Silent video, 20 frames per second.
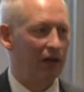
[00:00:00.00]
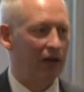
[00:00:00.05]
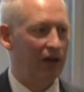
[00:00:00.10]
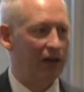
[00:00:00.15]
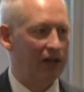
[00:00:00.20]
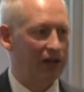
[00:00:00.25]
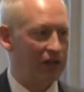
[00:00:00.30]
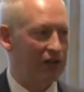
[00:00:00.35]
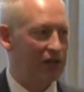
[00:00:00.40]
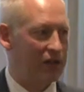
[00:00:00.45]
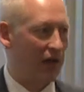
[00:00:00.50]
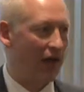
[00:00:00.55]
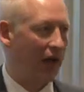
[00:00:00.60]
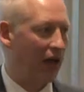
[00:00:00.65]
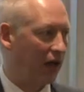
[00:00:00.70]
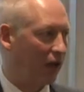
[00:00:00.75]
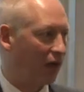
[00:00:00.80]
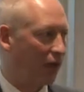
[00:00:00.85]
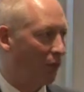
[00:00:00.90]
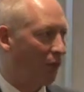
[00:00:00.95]
it is a
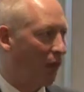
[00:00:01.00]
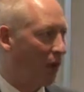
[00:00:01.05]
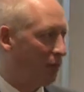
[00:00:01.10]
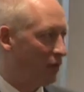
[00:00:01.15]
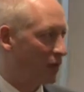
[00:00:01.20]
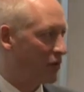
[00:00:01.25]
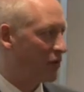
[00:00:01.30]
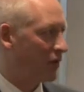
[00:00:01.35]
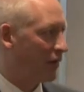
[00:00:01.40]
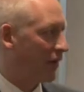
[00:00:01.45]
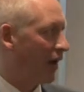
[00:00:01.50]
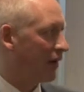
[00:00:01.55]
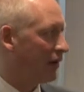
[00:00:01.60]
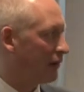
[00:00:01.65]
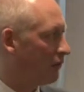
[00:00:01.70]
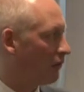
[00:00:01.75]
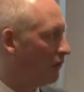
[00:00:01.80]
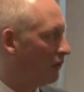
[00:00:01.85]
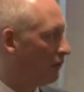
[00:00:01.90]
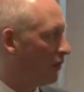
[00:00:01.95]
lack of commitment to that
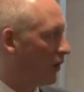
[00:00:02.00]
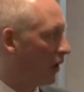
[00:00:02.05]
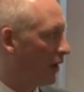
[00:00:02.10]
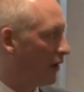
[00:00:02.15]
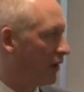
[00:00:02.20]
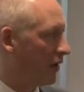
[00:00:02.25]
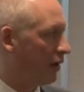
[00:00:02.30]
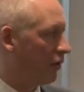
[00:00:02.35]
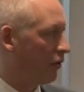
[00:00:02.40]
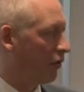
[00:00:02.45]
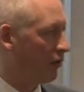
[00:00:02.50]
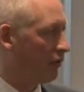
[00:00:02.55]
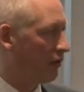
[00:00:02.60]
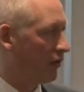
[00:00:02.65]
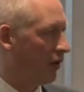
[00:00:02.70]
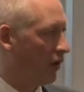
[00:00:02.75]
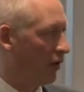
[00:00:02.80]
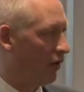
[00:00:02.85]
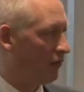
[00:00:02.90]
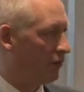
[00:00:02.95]
idea
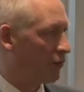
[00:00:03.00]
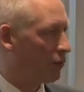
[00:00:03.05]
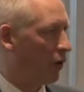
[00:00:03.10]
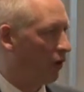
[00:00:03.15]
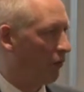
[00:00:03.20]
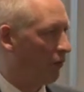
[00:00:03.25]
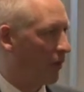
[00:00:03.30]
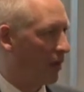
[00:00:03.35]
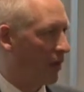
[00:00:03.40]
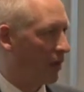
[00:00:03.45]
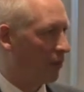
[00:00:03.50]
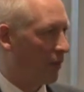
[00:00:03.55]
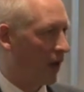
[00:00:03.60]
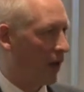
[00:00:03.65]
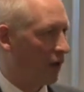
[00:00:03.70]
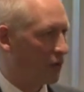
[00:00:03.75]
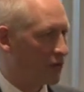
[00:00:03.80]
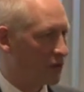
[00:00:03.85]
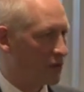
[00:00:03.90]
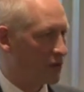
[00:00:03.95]
of 12 million
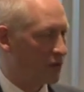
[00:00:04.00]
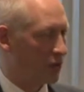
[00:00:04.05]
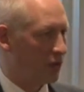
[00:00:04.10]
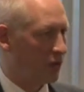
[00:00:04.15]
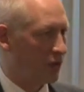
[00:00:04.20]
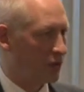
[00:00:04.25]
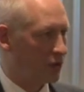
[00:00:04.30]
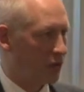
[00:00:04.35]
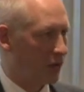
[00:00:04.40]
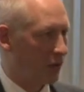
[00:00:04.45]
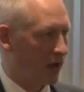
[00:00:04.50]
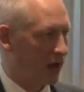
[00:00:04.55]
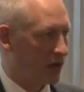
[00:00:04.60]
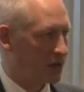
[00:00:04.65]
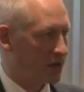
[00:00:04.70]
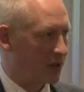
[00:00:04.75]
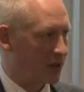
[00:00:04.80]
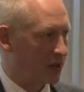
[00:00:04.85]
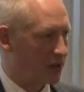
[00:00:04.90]
barrels as a realistic